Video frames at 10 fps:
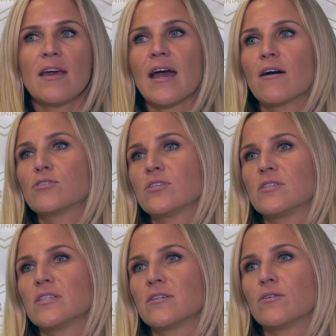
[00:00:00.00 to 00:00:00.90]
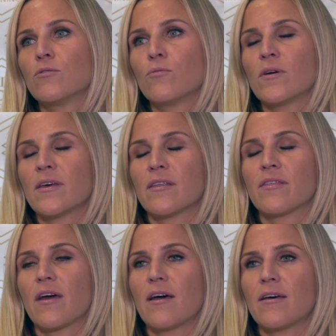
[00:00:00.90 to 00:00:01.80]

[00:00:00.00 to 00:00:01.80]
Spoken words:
how to deal with